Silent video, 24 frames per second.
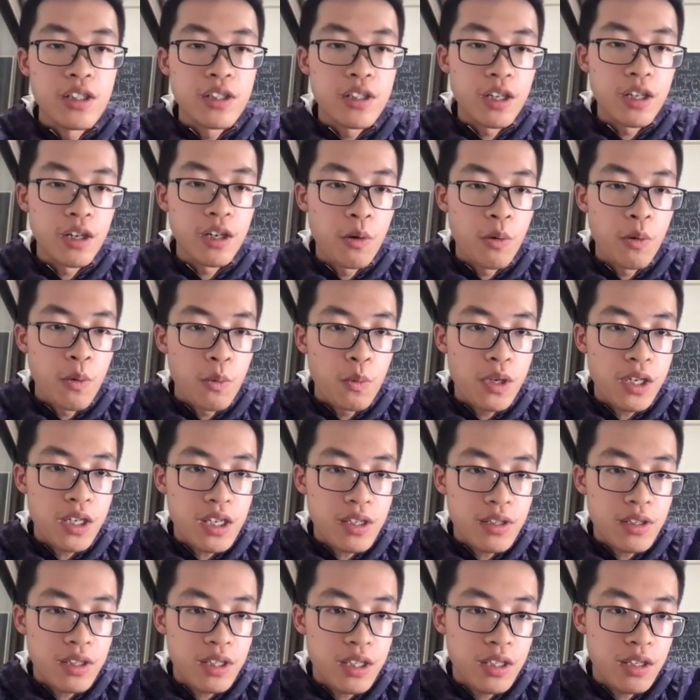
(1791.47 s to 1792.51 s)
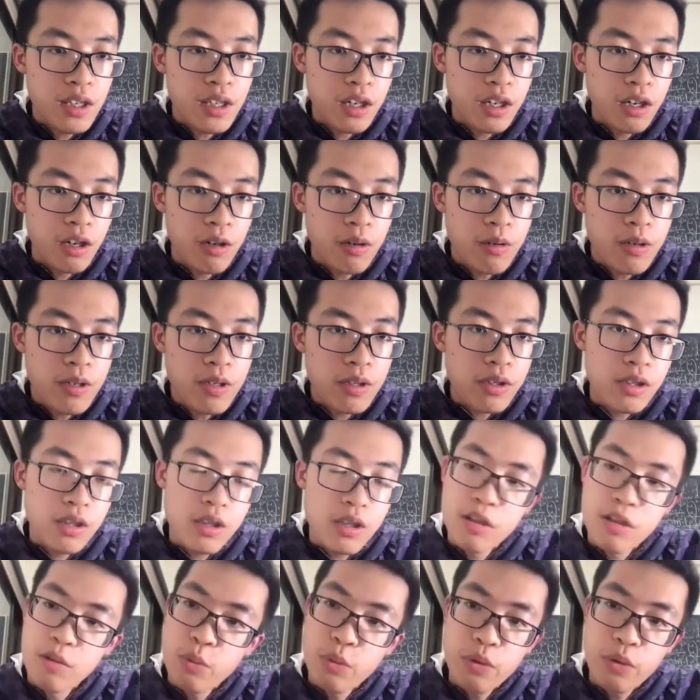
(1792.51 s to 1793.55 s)
So we can see the orange
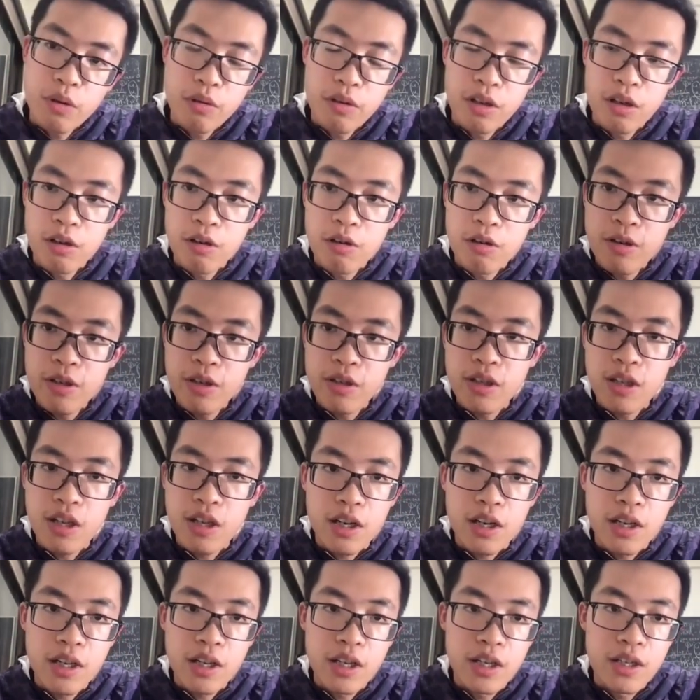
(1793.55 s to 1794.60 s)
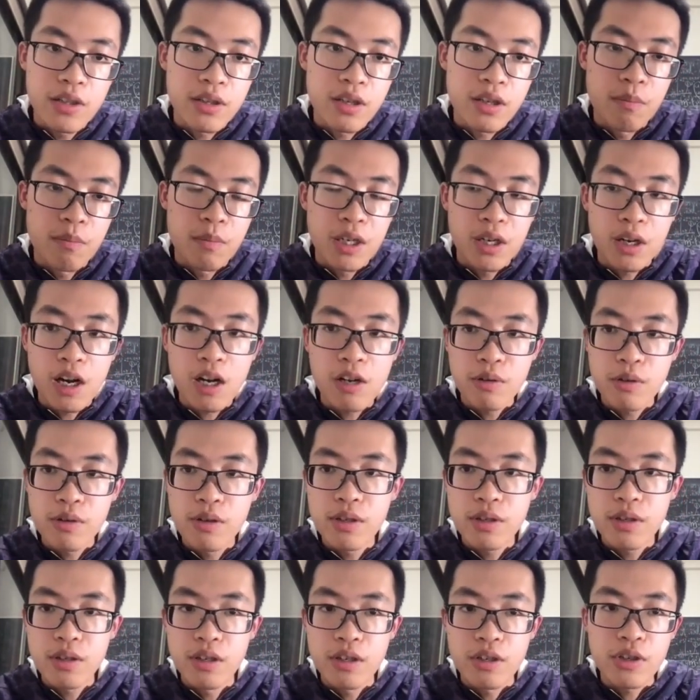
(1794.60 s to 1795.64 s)
line is the Monte
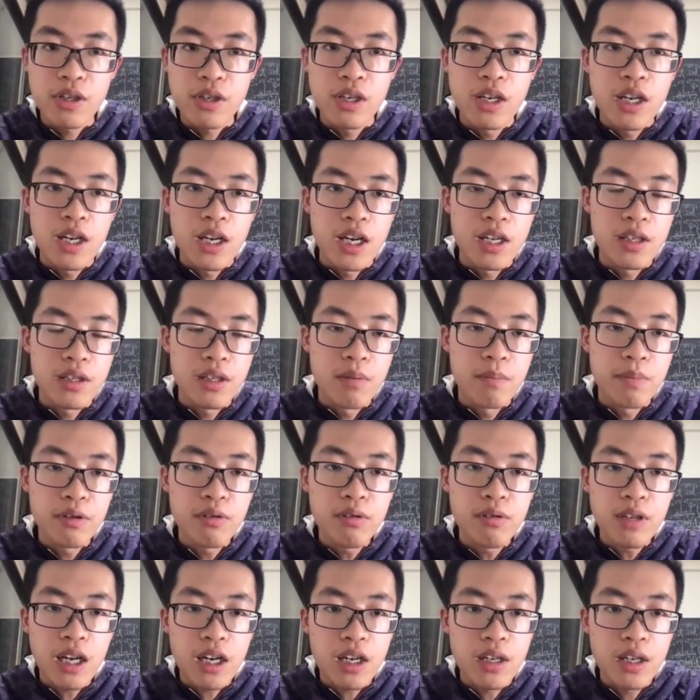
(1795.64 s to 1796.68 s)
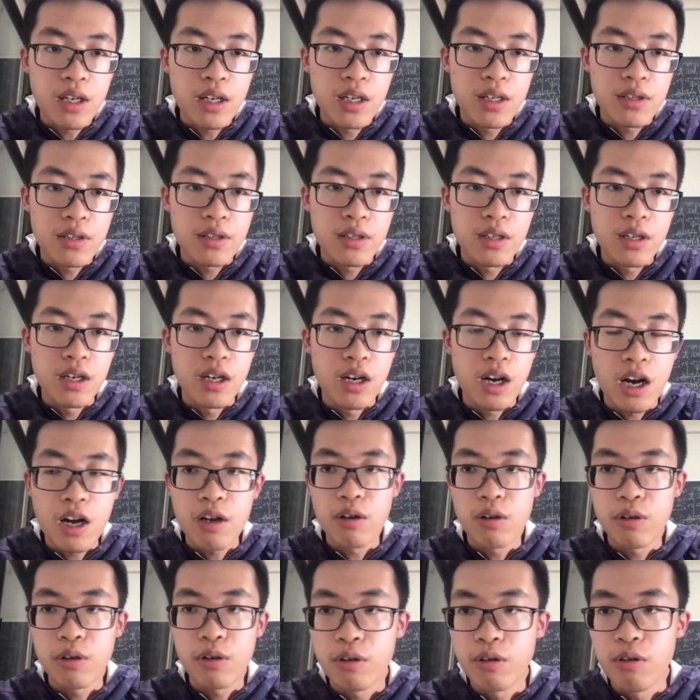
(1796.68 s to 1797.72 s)
research, and the blue line is the
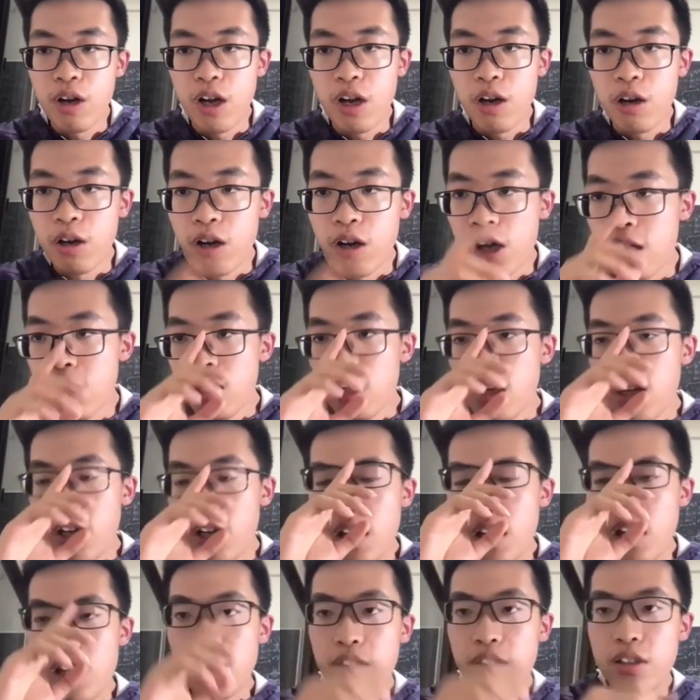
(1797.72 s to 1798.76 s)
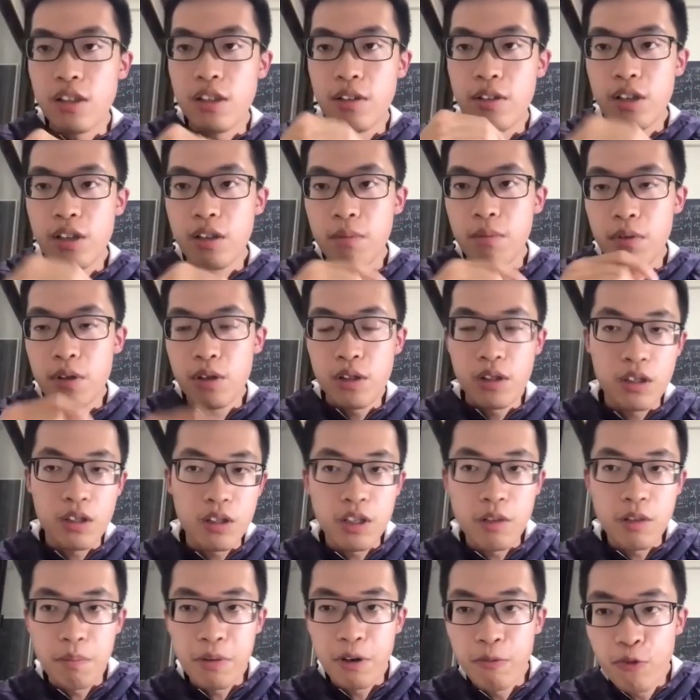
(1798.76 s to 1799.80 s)
IOQAOA, and the
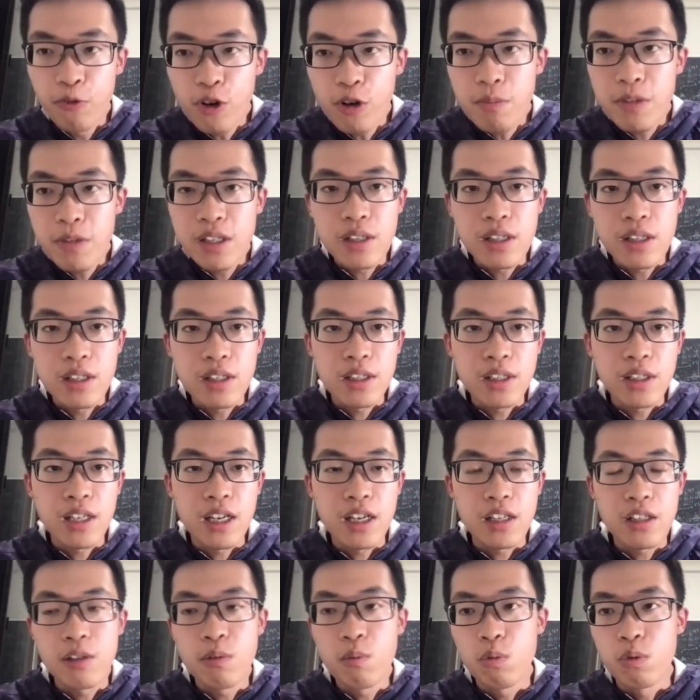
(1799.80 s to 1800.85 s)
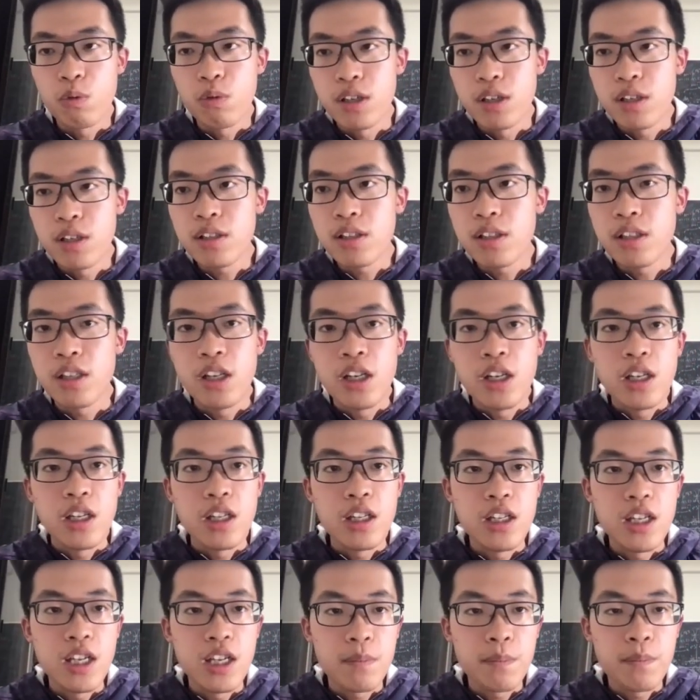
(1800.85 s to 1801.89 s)
performance is getting worse
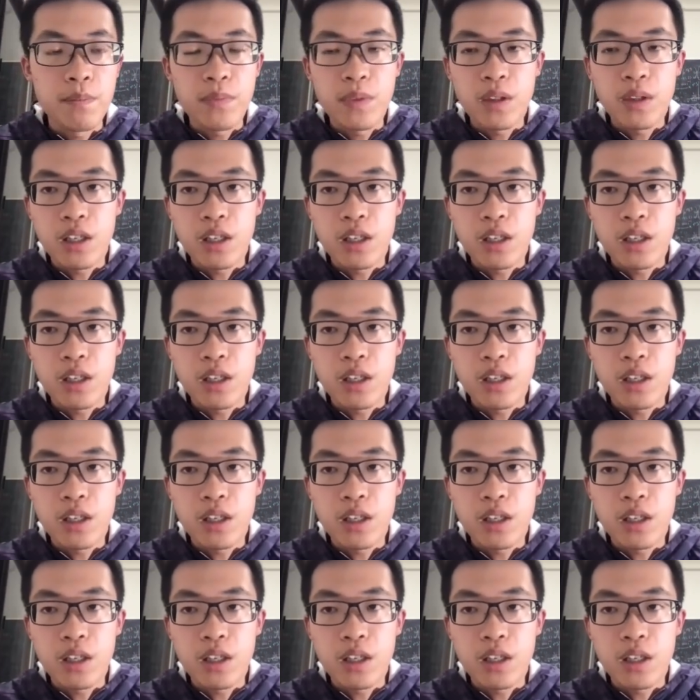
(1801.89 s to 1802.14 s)
in,